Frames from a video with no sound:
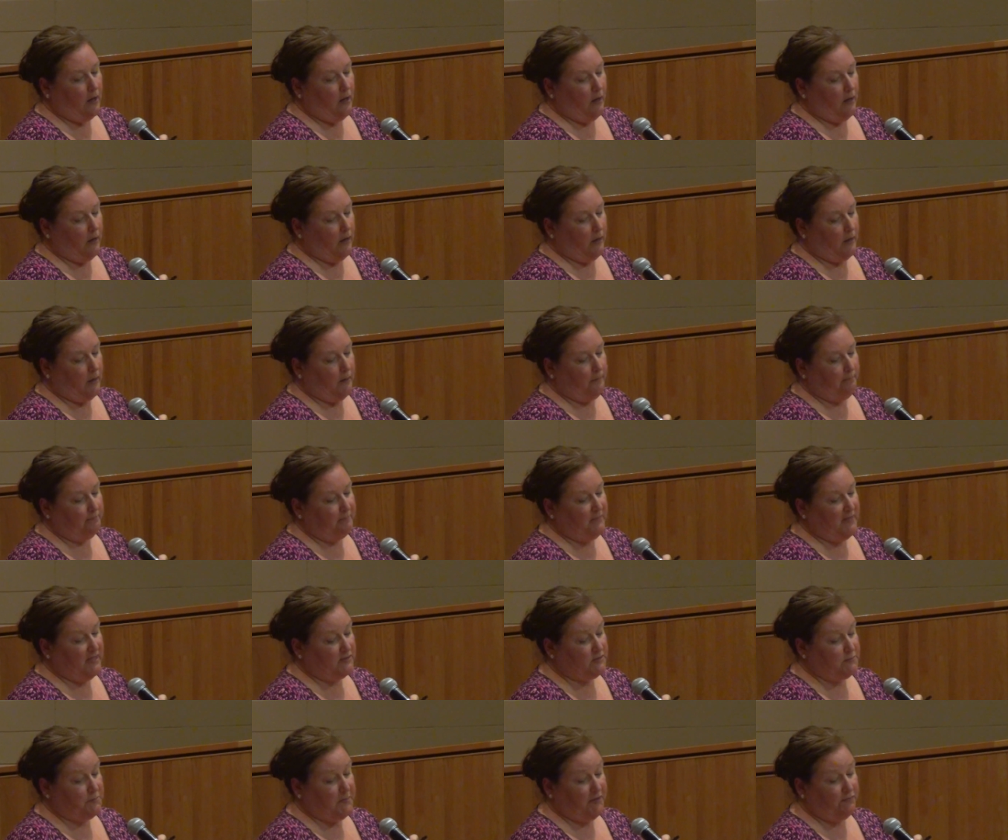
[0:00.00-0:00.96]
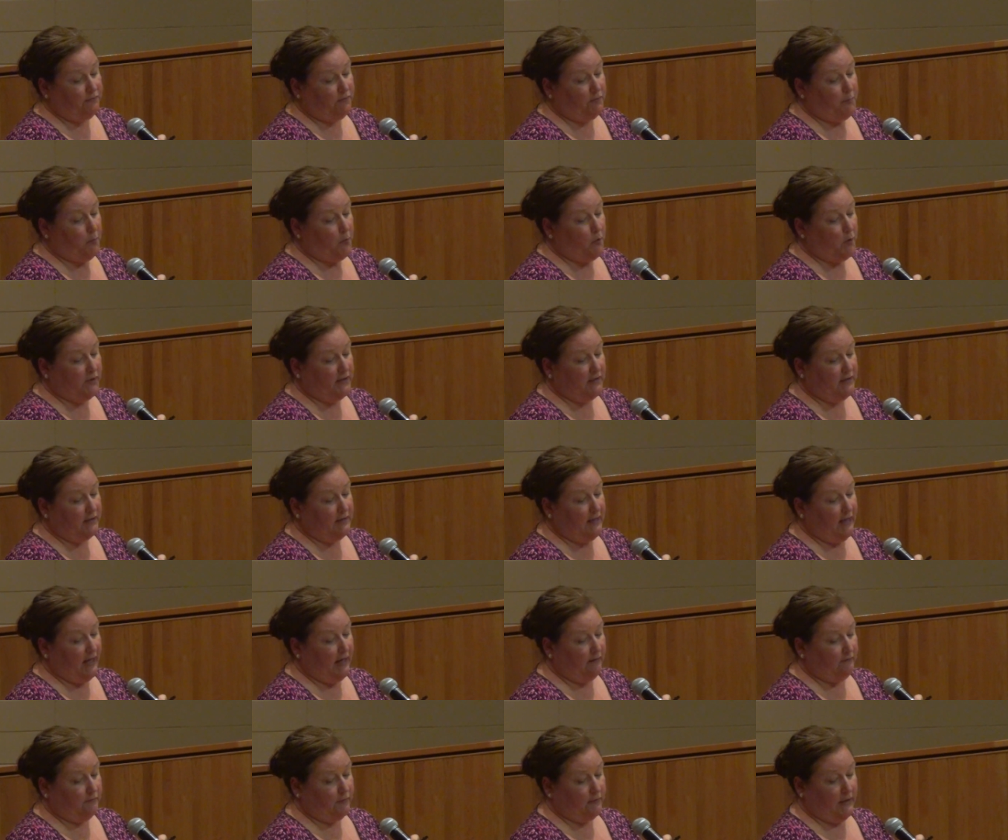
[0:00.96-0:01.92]
Um, it's been reported
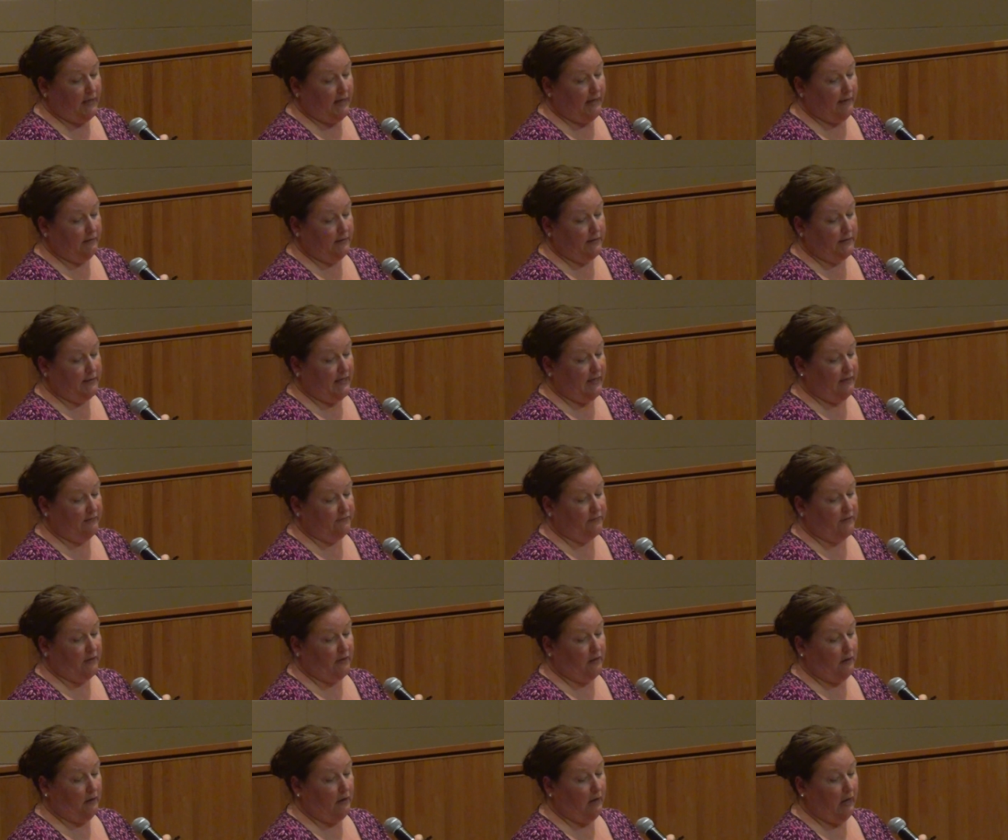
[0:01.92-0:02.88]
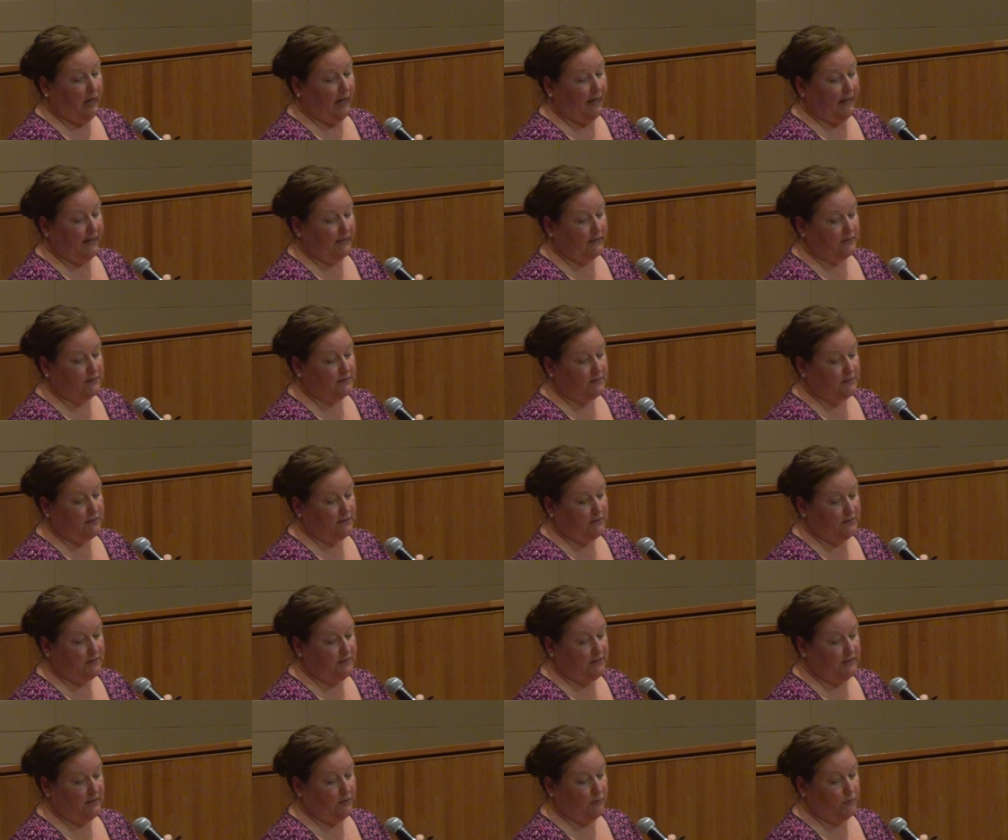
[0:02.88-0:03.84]
that Rhode Island has the
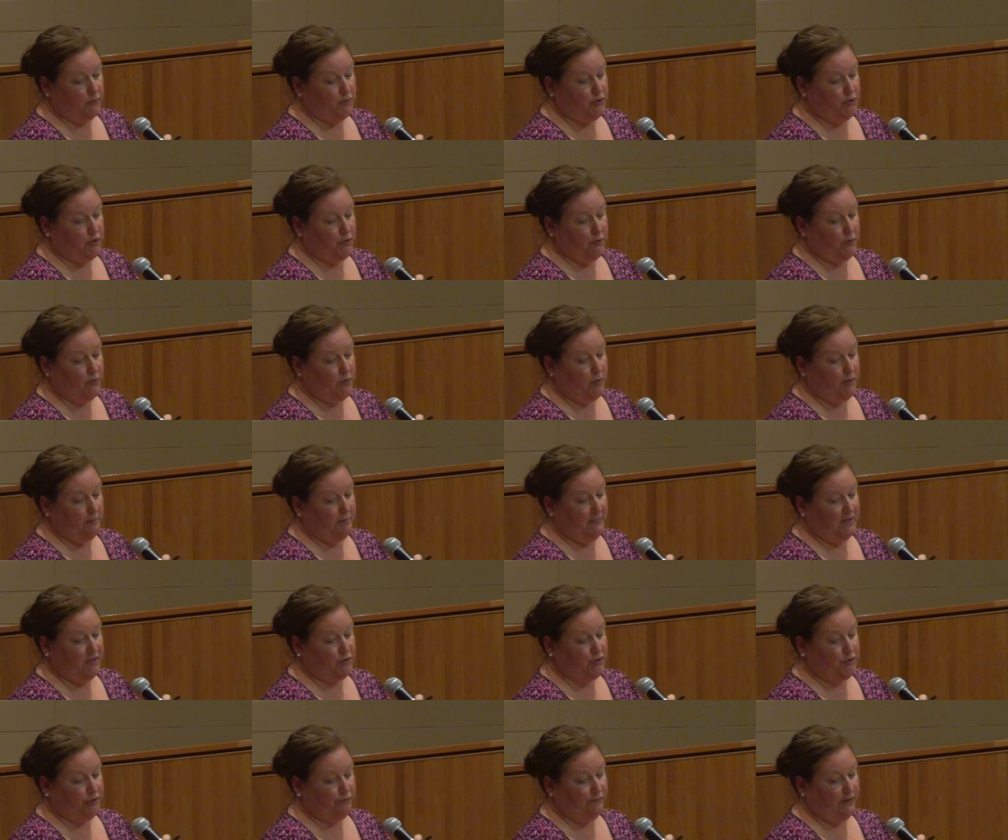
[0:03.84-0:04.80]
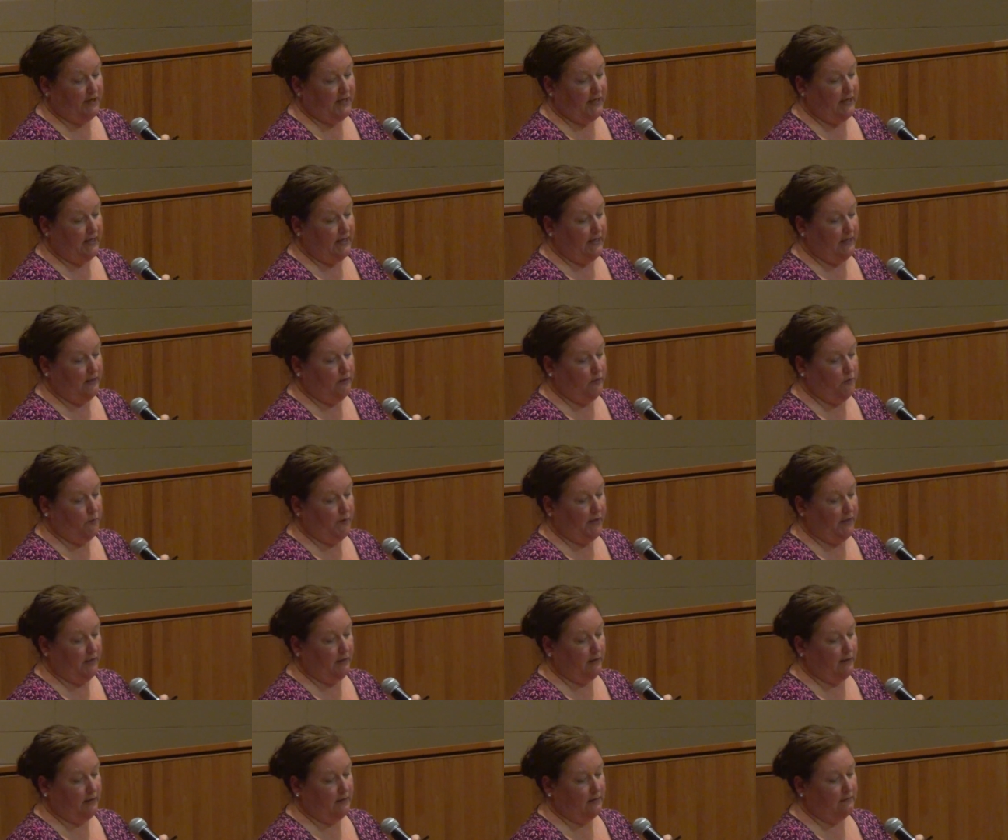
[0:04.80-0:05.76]
highest CO2 emission rate in New
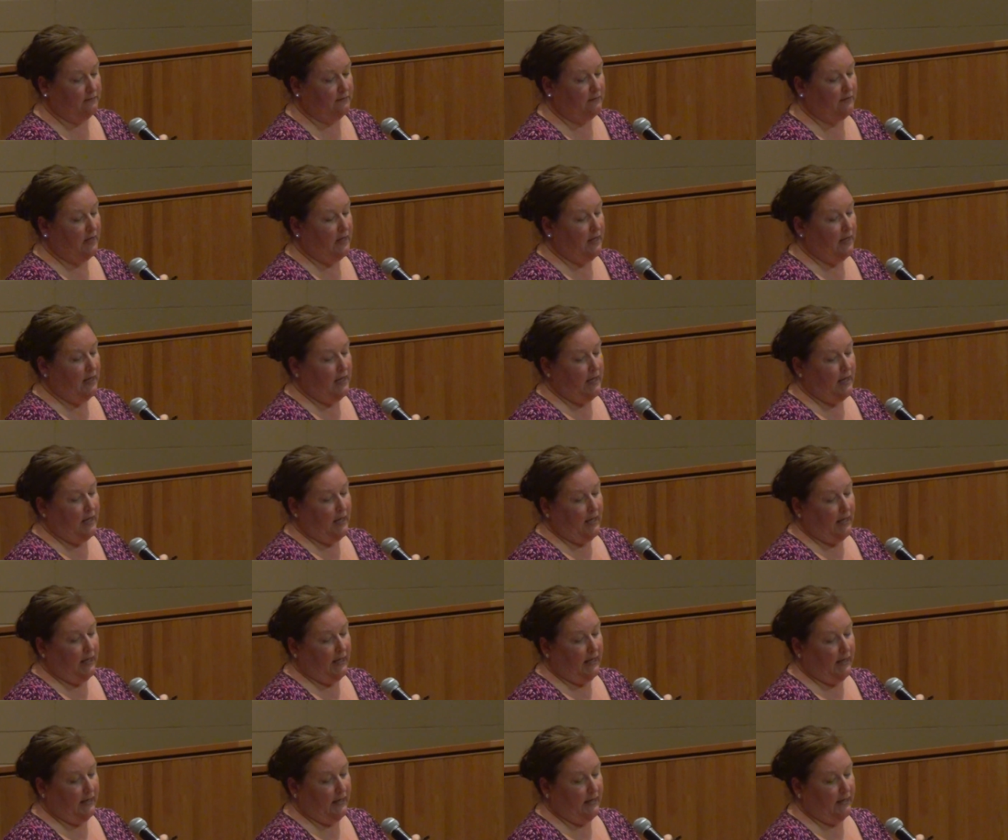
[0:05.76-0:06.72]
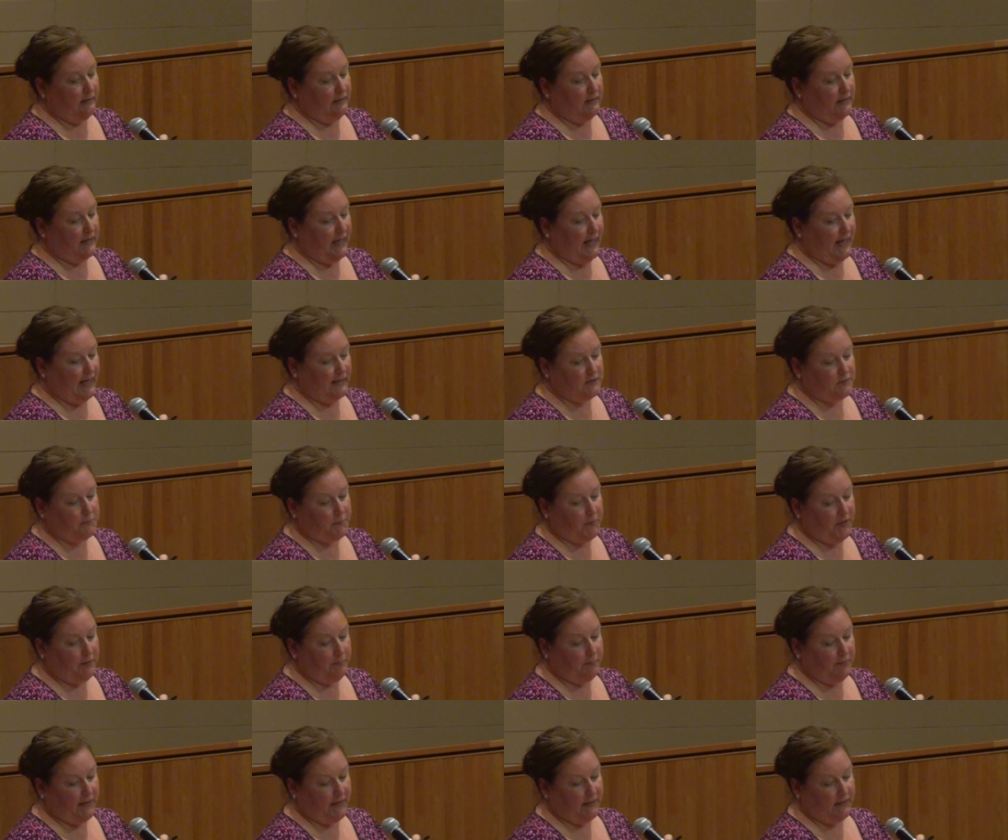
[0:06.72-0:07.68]
England, and the gas
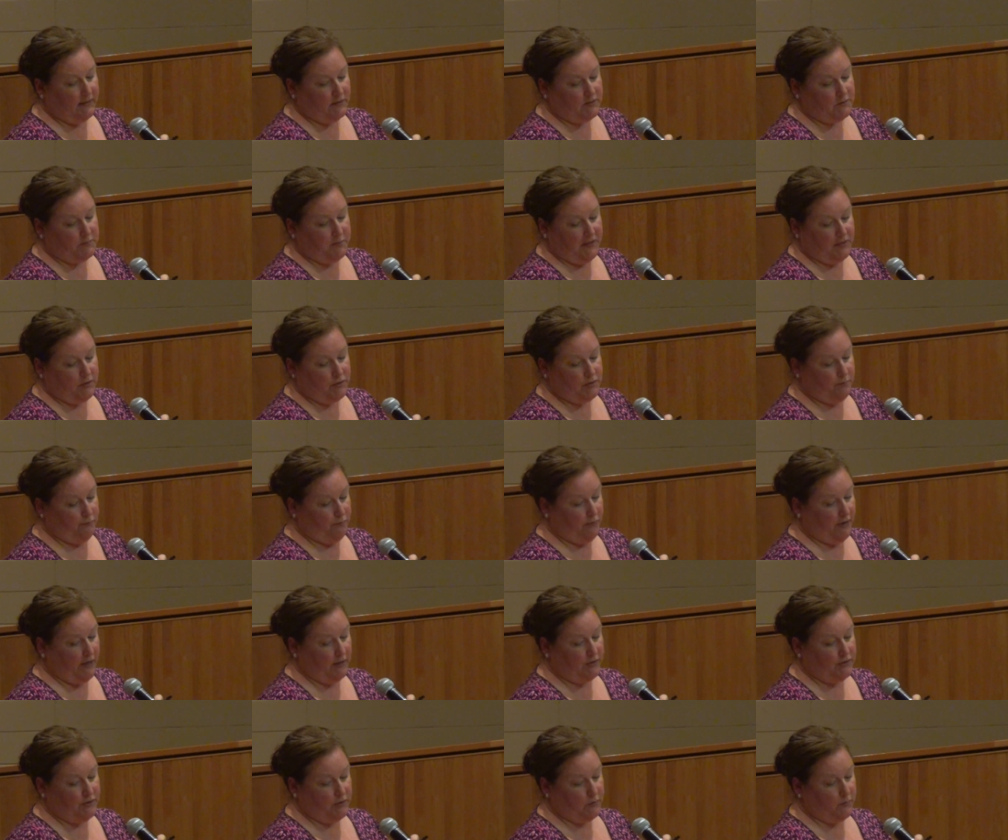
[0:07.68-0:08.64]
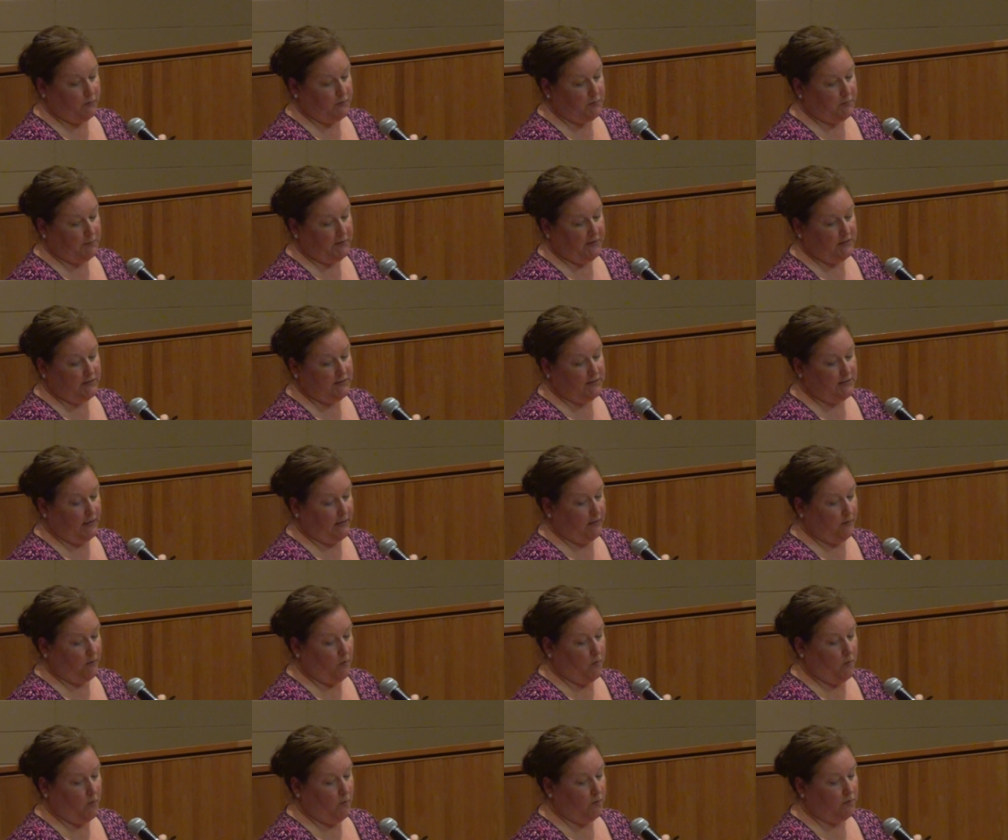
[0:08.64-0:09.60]
pipeline expansion project was placed on
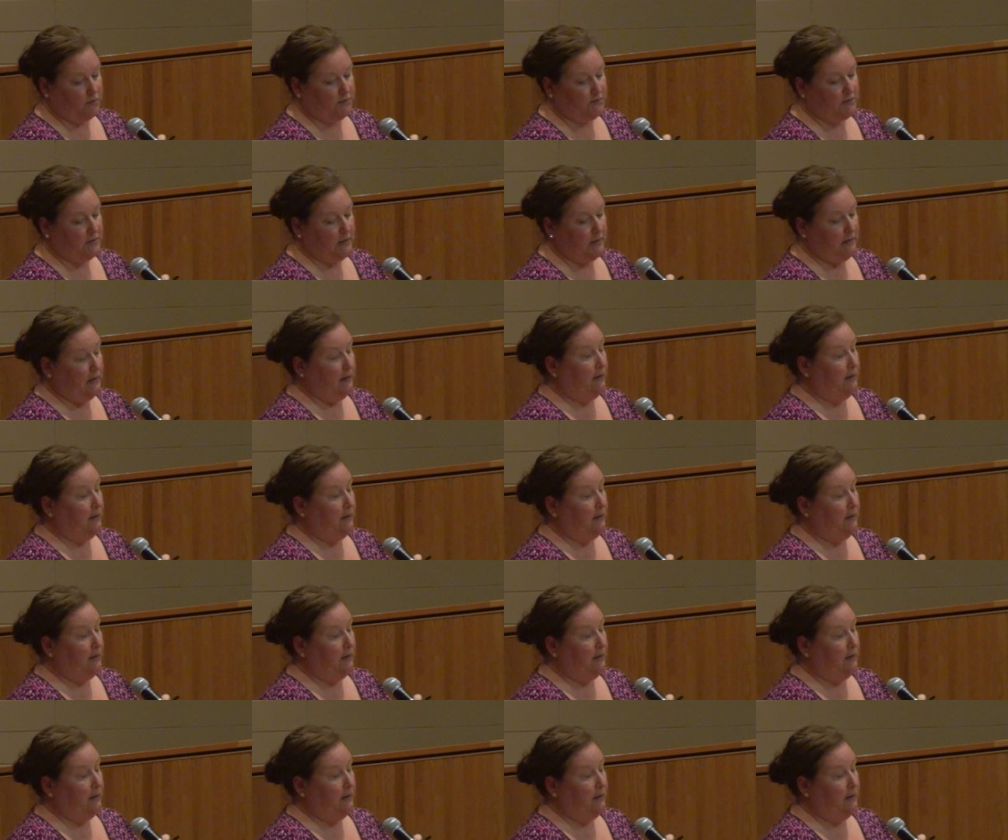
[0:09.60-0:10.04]
hold.